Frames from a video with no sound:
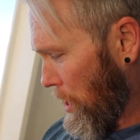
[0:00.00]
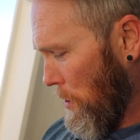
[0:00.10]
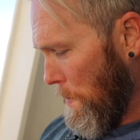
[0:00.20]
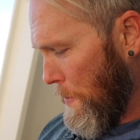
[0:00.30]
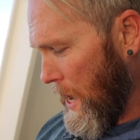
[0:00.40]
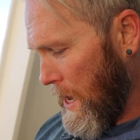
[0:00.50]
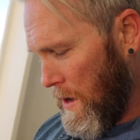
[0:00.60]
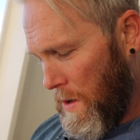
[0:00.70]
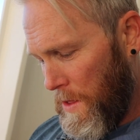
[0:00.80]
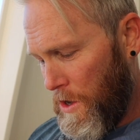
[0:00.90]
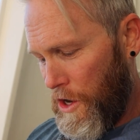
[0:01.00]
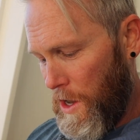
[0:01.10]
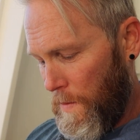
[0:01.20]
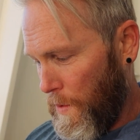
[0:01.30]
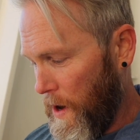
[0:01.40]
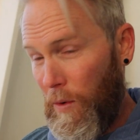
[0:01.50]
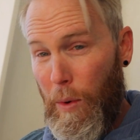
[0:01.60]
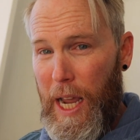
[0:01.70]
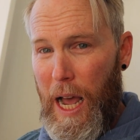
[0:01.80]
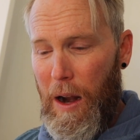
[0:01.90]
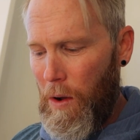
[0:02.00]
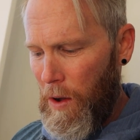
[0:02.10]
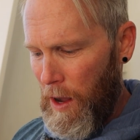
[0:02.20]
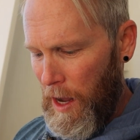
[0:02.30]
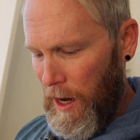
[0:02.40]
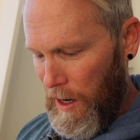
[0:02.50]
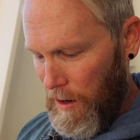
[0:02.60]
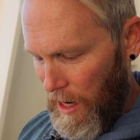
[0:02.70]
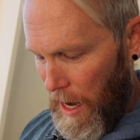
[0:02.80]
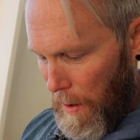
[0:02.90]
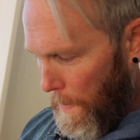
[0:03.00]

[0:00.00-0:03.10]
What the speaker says: coat of paint on the ship whenever we got on, and there's like